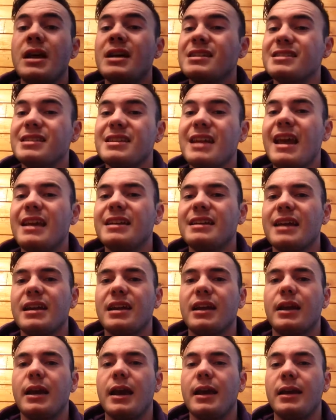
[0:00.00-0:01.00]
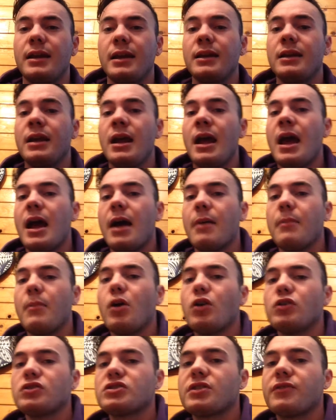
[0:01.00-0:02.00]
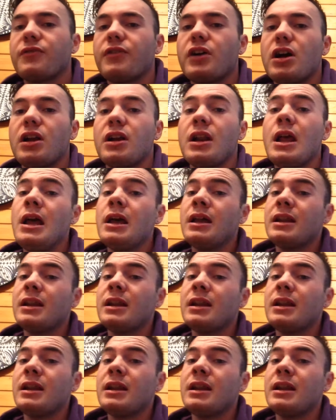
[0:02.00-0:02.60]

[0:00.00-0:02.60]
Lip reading: stay dedicated, and most of all,